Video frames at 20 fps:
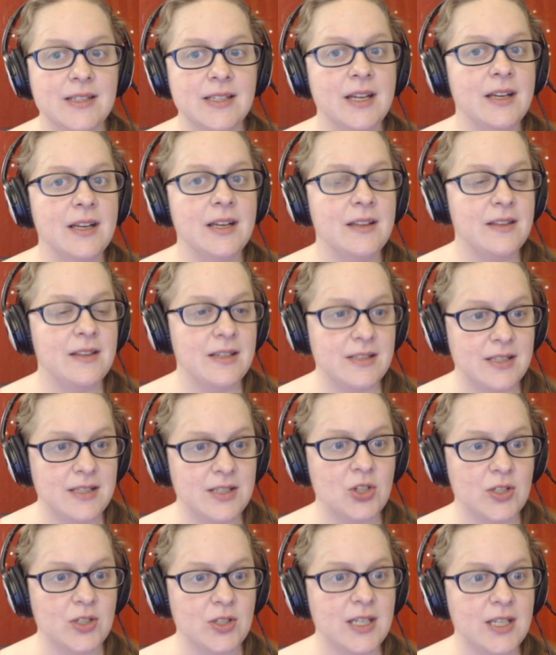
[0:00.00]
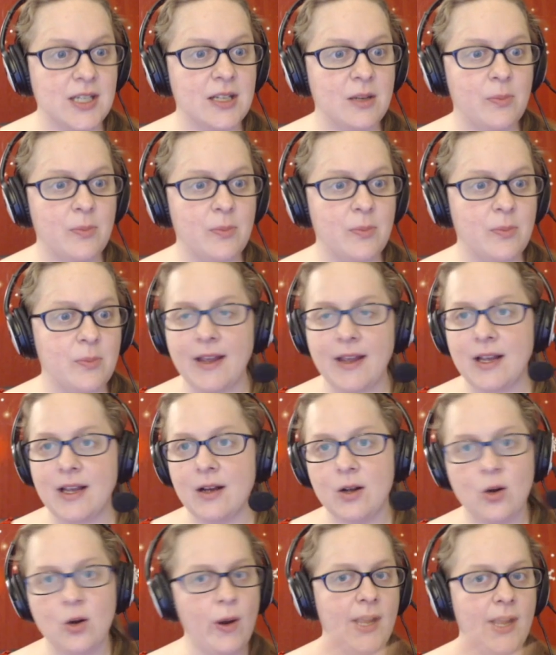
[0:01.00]
is this is just going to
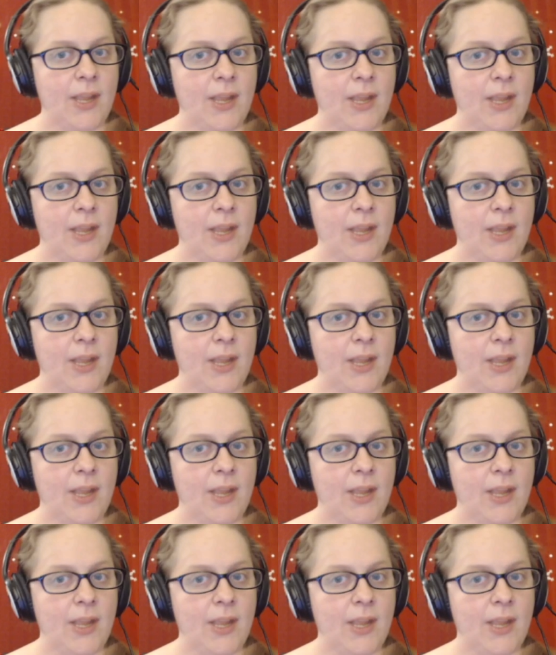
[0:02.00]
be like a